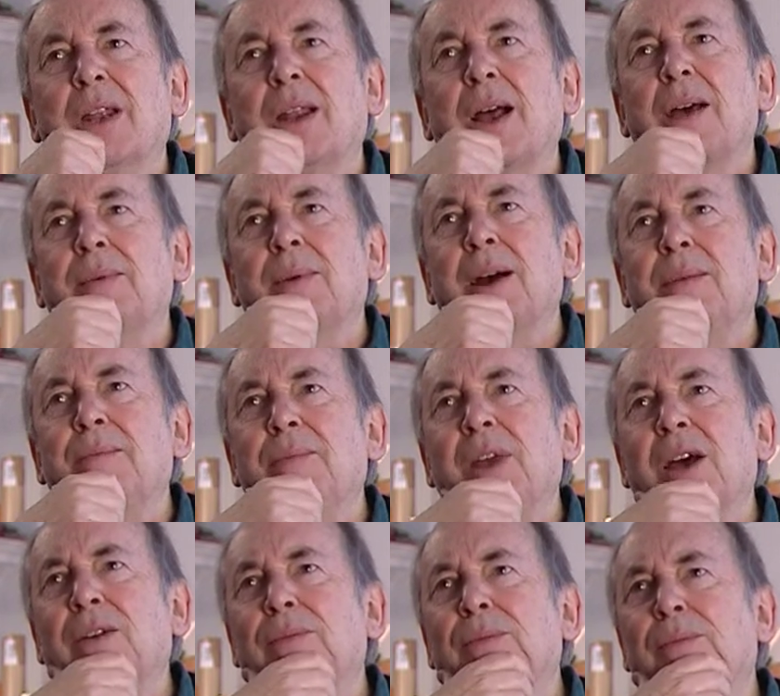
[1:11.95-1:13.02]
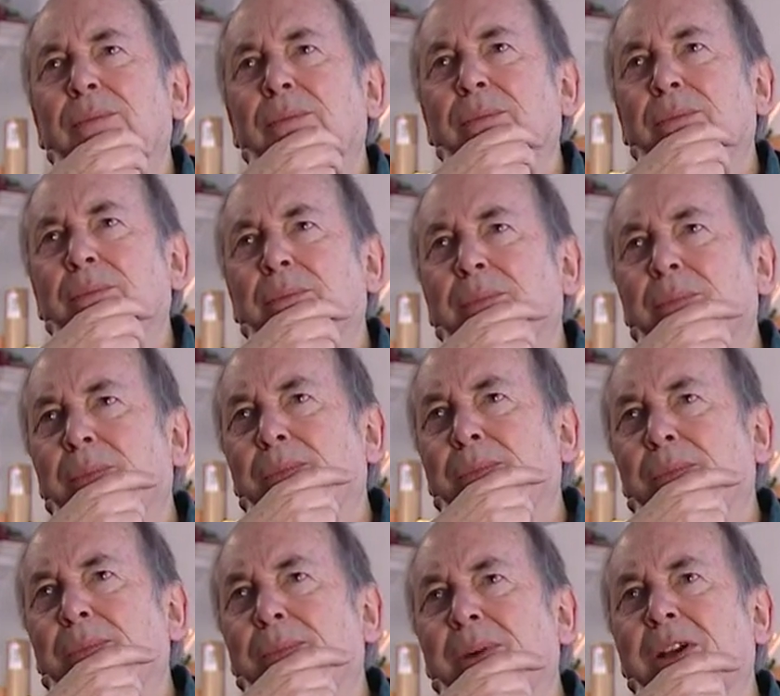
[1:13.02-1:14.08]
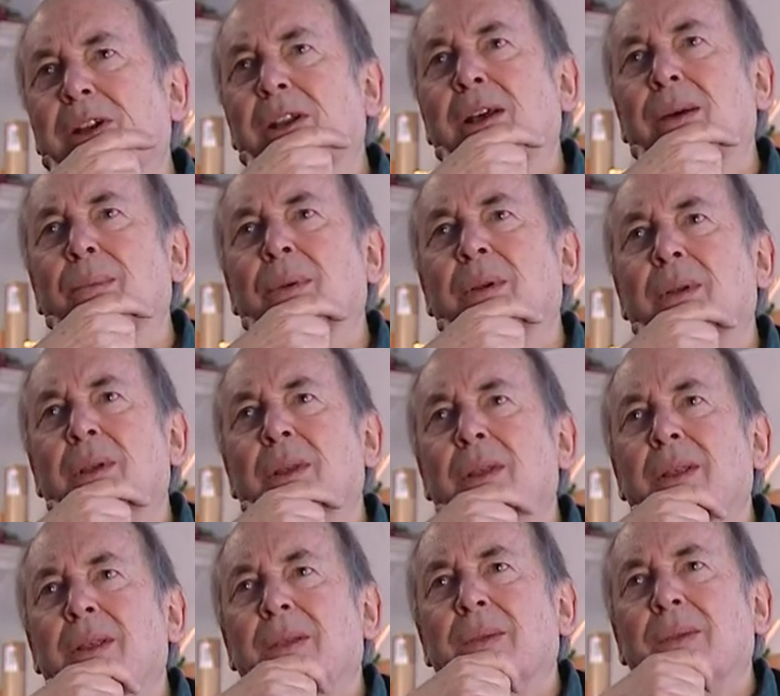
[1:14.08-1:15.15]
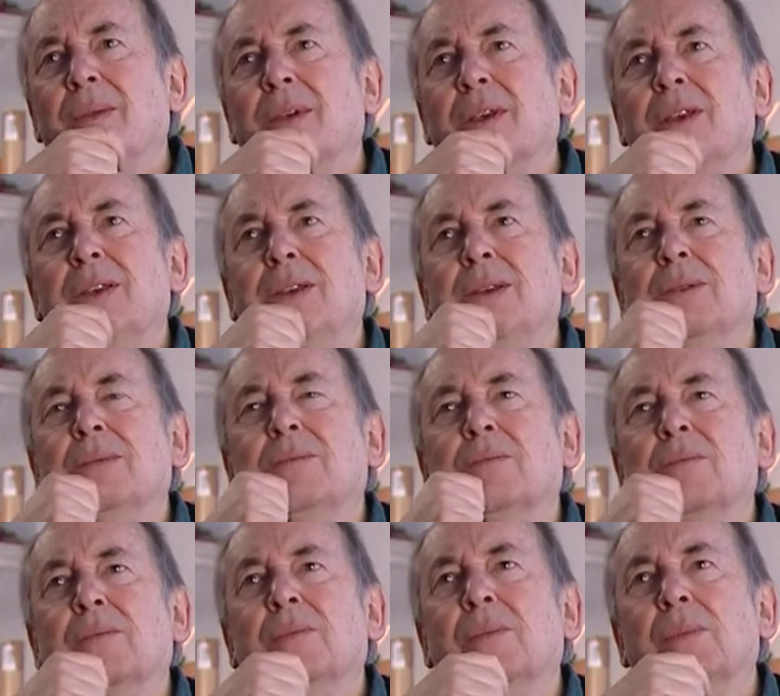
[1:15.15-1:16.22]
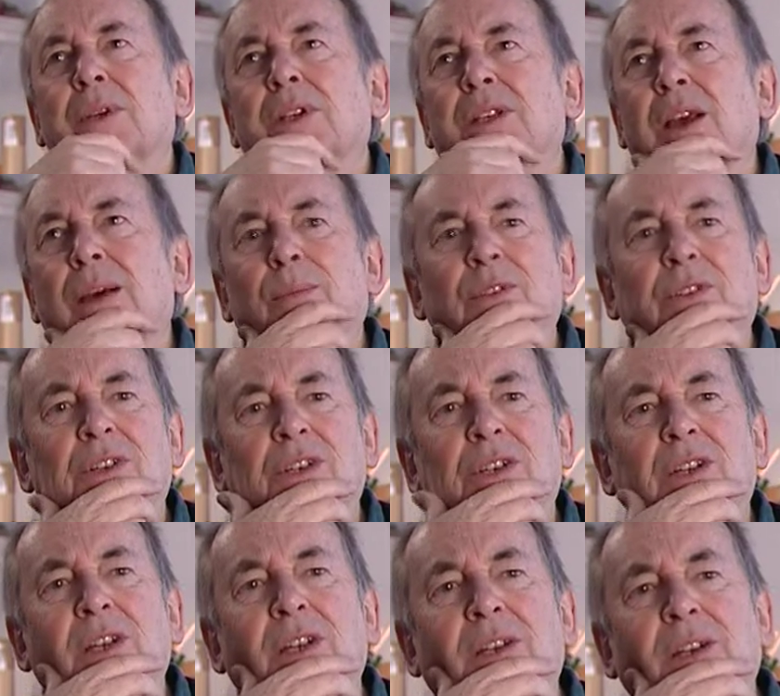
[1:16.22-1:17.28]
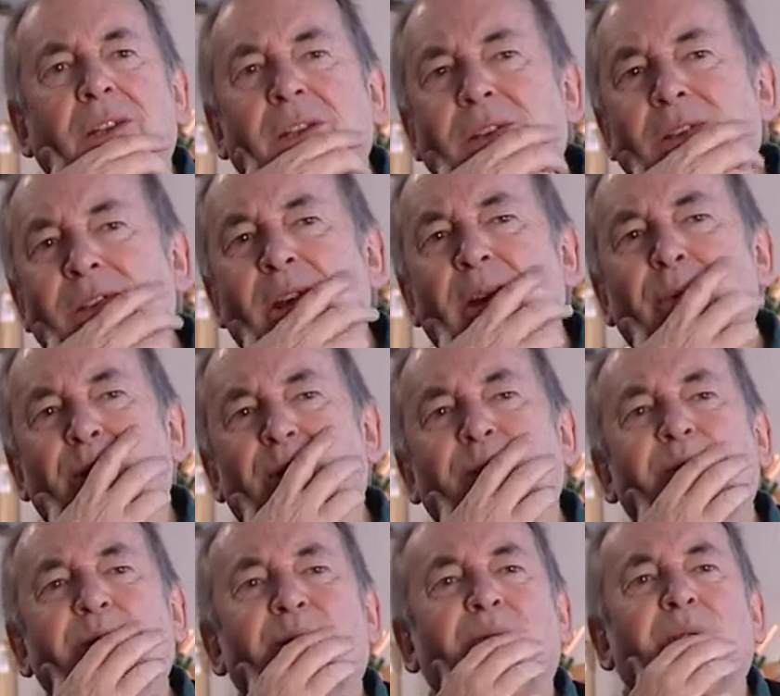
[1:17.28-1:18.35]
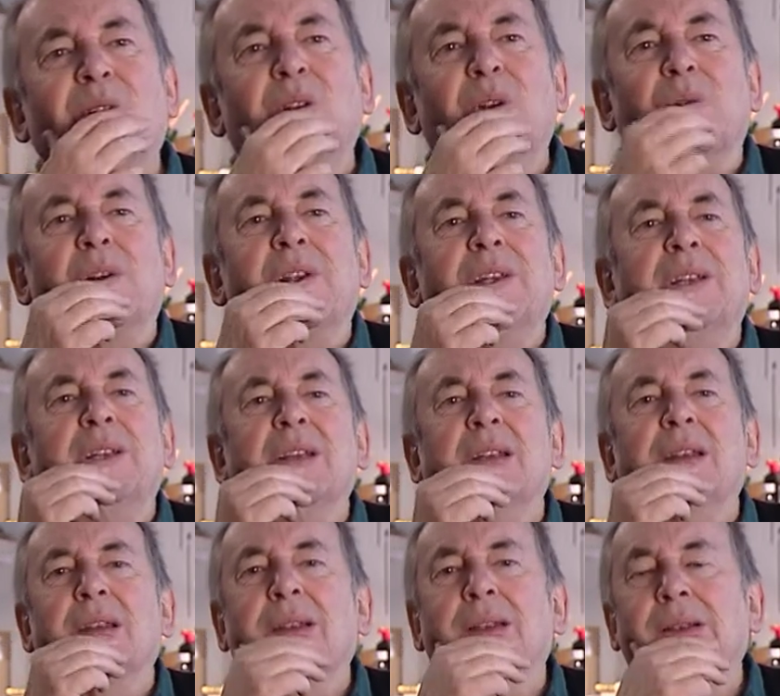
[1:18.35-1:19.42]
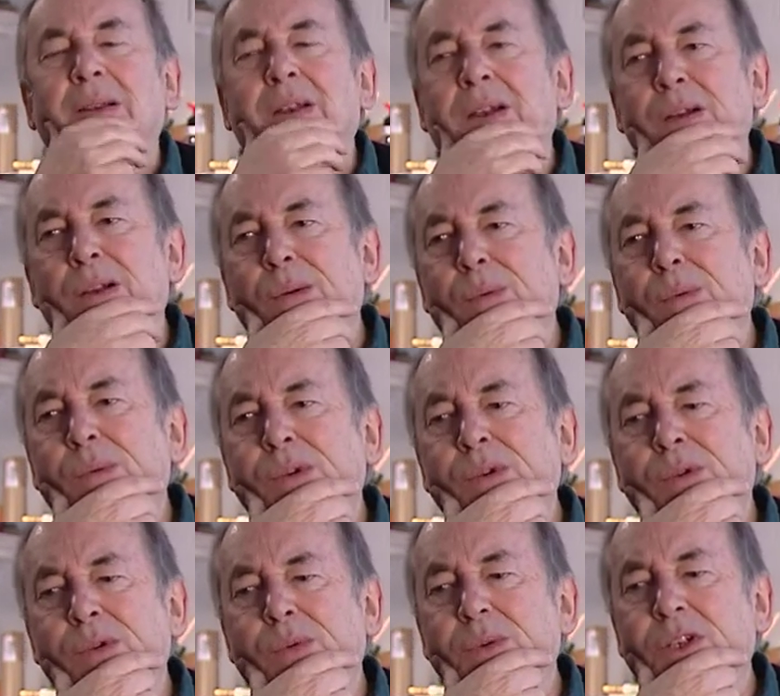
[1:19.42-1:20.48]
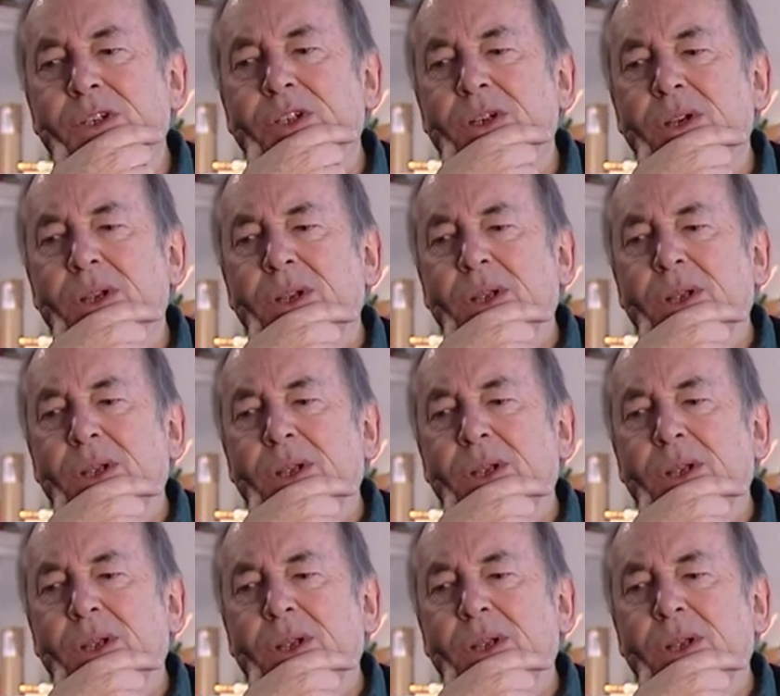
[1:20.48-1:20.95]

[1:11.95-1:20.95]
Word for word: I, am now muddle up the exam at 16 and the exam at 17 or 18. I can't remember which was which.